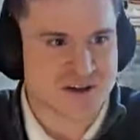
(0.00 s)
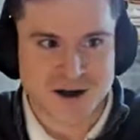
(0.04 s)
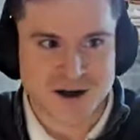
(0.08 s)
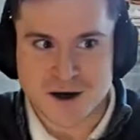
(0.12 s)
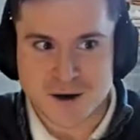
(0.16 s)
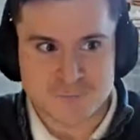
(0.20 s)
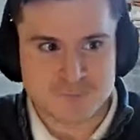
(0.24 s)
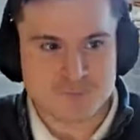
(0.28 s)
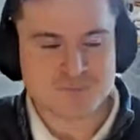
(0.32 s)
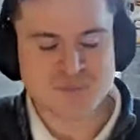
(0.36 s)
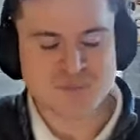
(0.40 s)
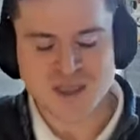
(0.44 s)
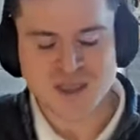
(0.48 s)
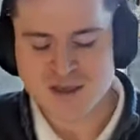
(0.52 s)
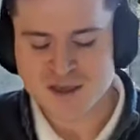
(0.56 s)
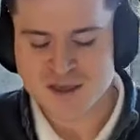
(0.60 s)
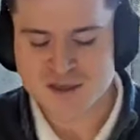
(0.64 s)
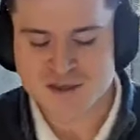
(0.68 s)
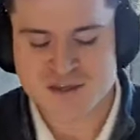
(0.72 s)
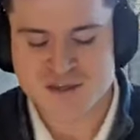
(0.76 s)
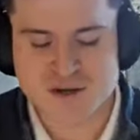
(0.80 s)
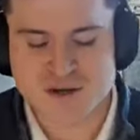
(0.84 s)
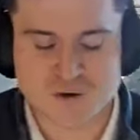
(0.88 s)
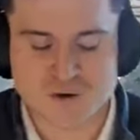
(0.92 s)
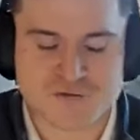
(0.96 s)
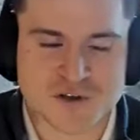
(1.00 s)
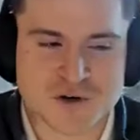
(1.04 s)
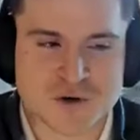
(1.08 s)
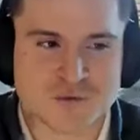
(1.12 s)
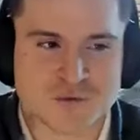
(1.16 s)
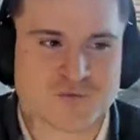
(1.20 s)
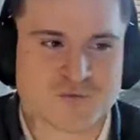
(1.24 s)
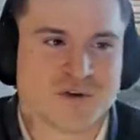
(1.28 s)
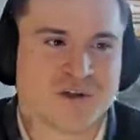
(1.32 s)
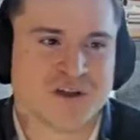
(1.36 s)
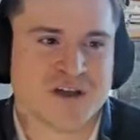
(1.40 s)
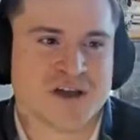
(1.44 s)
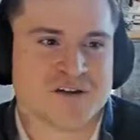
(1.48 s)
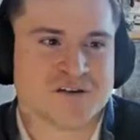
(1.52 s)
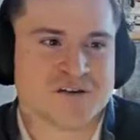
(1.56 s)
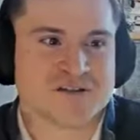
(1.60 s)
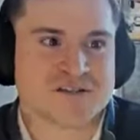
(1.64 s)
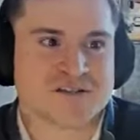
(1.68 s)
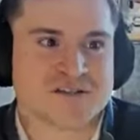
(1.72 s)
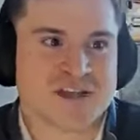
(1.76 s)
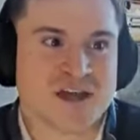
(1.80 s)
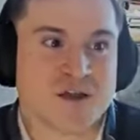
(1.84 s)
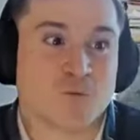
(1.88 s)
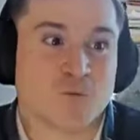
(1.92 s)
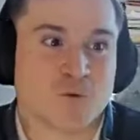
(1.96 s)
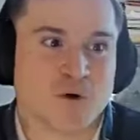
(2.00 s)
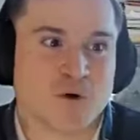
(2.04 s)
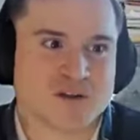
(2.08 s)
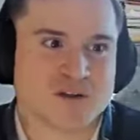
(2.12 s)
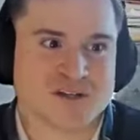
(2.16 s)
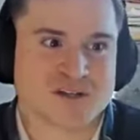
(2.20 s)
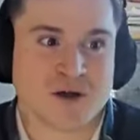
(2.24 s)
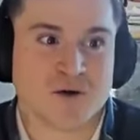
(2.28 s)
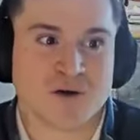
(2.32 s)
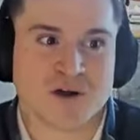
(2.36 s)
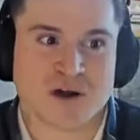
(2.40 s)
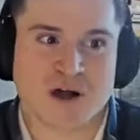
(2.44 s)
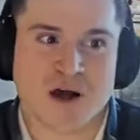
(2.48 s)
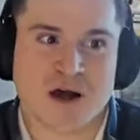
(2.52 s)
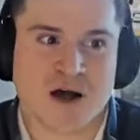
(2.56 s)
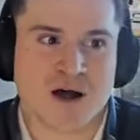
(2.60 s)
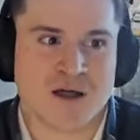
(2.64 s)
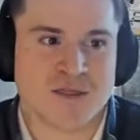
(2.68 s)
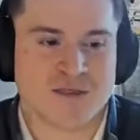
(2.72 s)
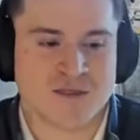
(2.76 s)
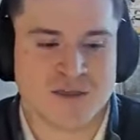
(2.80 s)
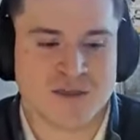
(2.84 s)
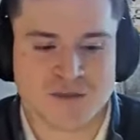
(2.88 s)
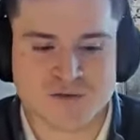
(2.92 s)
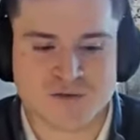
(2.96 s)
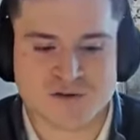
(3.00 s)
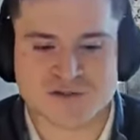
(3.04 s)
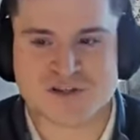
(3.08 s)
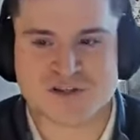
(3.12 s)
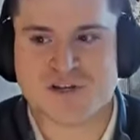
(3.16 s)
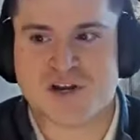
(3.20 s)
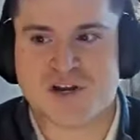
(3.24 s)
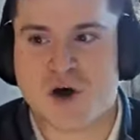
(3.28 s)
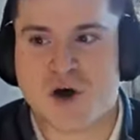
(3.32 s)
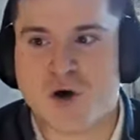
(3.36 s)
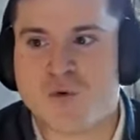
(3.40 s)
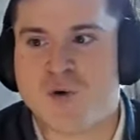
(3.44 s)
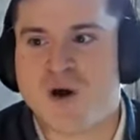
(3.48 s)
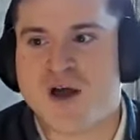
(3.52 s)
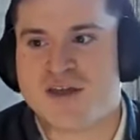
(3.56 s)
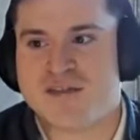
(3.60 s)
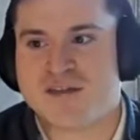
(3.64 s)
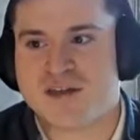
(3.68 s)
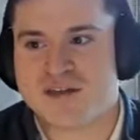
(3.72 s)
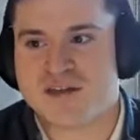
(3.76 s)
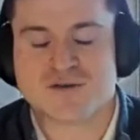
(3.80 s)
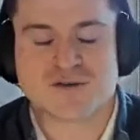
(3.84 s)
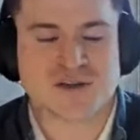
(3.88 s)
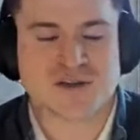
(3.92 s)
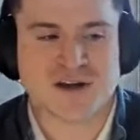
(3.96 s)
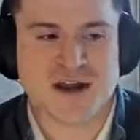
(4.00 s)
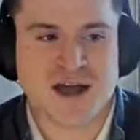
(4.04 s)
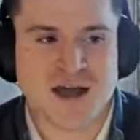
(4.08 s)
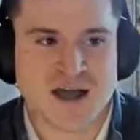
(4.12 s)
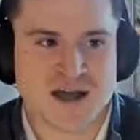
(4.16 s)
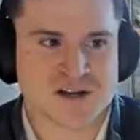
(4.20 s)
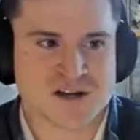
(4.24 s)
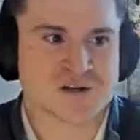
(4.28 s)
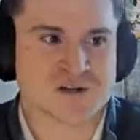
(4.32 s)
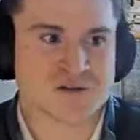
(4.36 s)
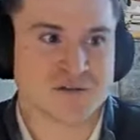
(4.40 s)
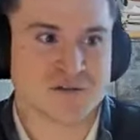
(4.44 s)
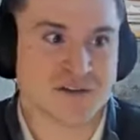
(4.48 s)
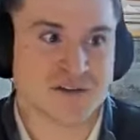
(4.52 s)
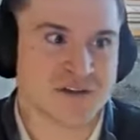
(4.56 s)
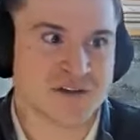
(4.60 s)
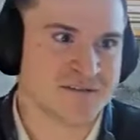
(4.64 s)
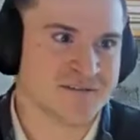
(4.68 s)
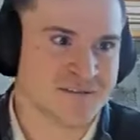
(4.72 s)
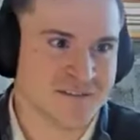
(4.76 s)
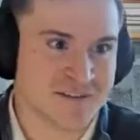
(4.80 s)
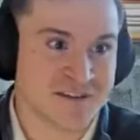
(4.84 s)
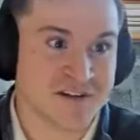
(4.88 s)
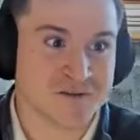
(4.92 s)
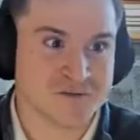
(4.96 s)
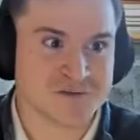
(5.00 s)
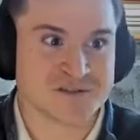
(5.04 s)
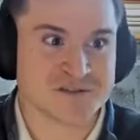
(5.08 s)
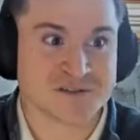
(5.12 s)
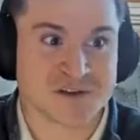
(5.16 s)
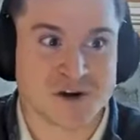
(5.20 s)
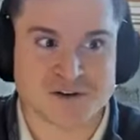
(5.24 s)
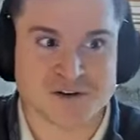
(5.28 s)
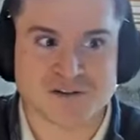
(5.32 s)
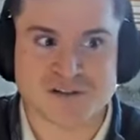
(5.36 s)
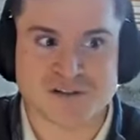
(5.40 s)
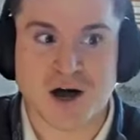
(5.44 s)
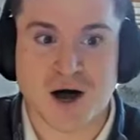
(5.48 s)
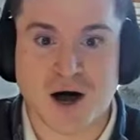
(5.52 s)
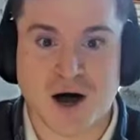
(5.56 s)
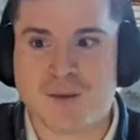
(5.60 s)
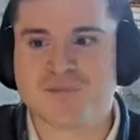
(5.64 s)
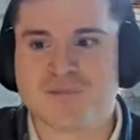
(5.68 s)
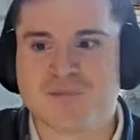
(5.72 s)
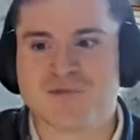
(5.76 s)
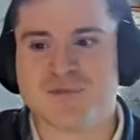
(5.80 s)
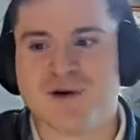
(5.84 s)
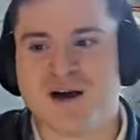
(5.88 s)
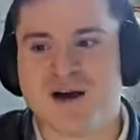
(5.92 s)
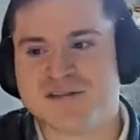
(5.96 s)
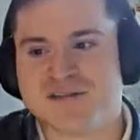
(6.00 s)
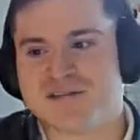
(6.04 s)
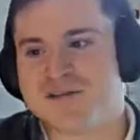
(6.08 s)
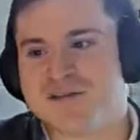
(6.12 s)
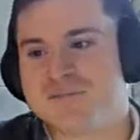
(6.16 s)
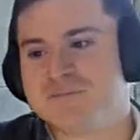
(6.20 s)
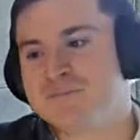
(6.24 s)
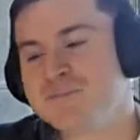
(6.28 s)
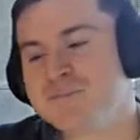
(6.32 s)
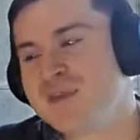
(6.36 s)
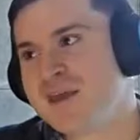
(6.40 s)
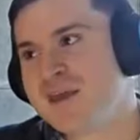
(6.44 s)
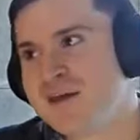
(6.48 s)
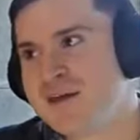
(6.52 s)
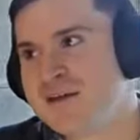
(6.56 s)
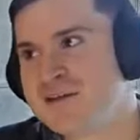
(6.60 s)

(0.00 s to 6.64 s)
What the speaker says: If you don't really understand what's going on, then there's no way that you can actually, start to optimize it.